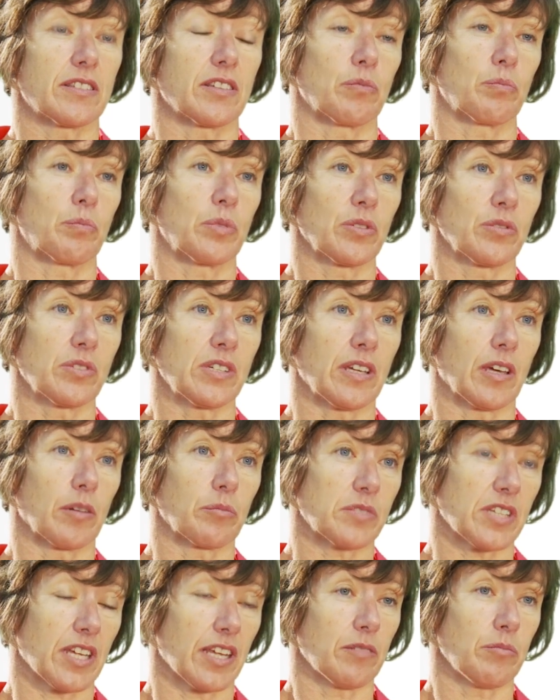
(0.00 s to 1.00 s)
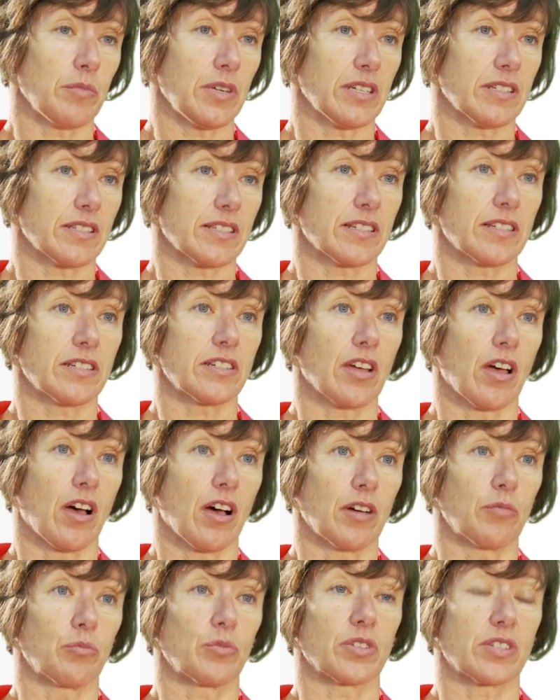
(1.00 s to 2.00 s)
that building up 10 minutes at a
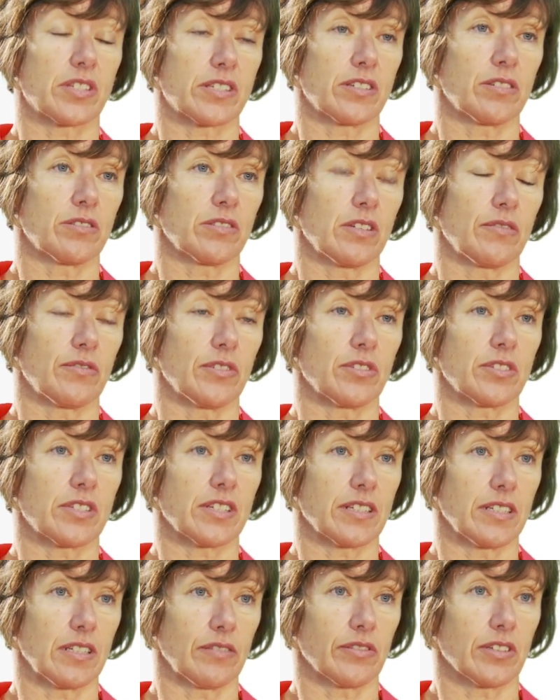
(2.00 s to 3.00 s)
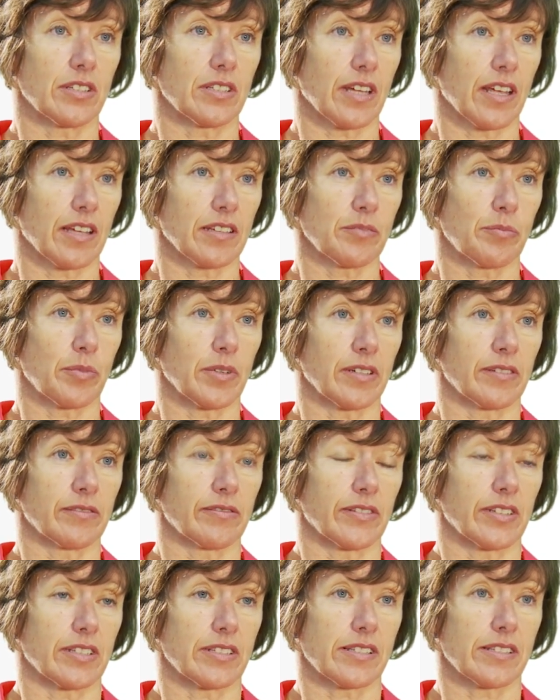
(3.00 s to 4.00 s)
time will still give you significant health
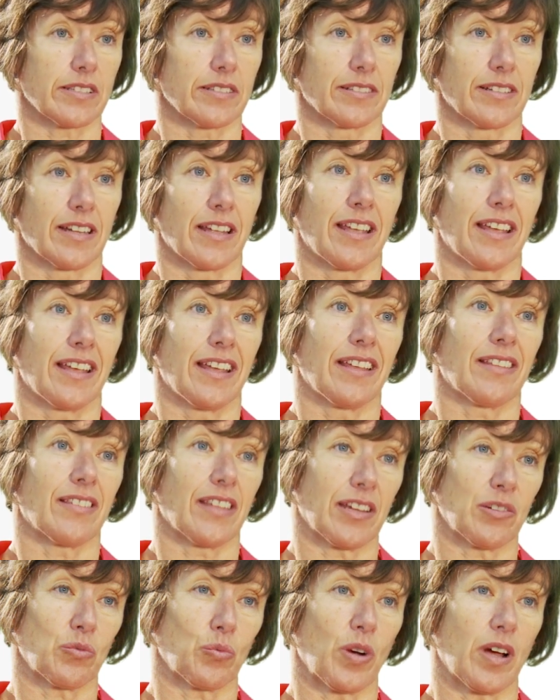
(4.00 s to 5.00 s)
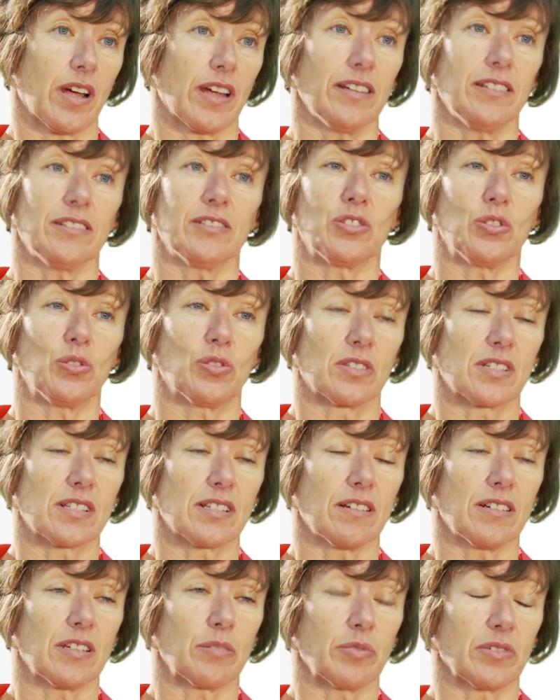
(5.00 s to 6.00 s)
benefits. That way, you can
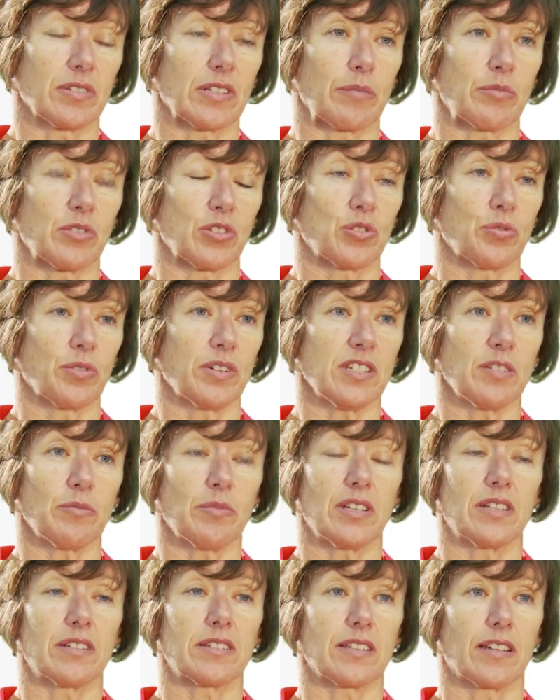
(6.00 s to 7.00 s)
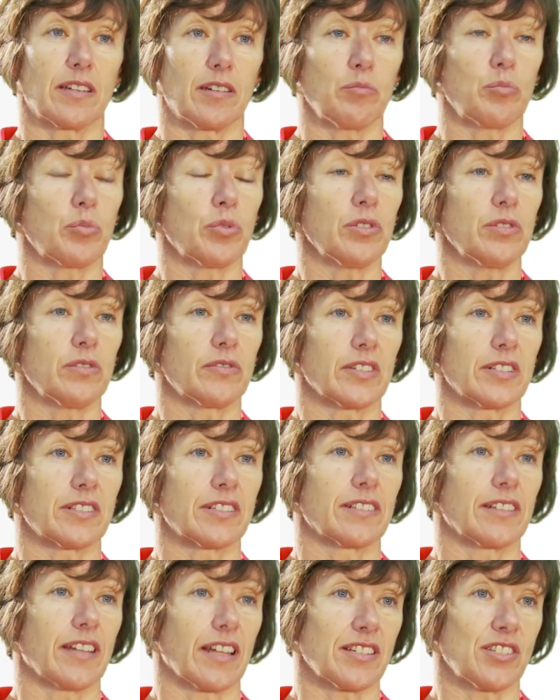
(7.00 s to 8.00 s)
slowly build up to your 20 minutes and improve it
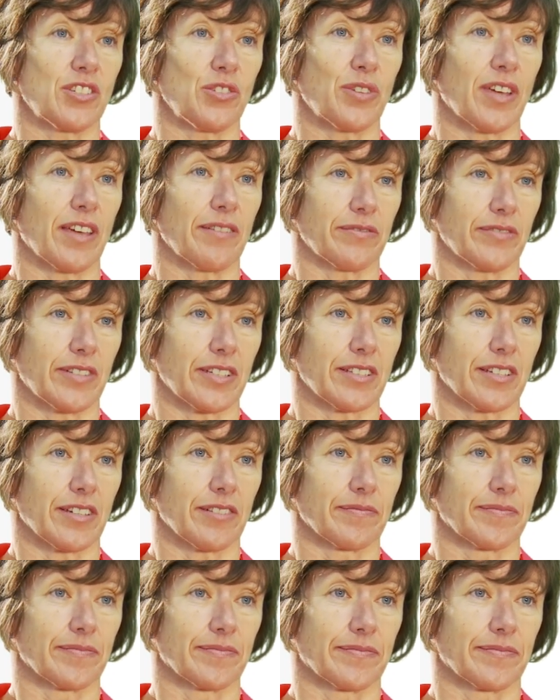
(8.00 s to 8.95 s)
as you get fitter.